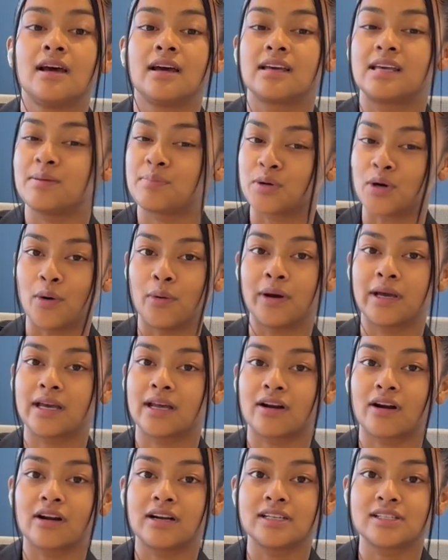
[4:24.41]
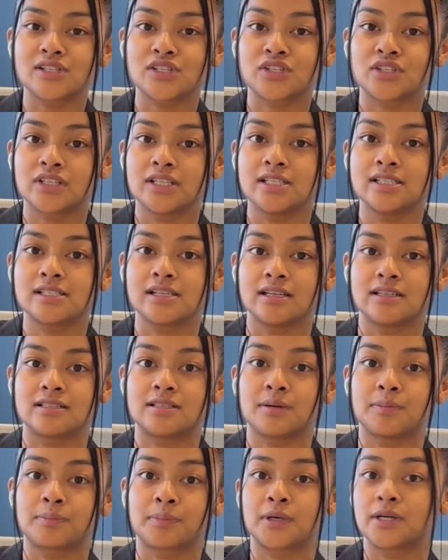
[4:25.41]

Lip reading: keep going in our industries and to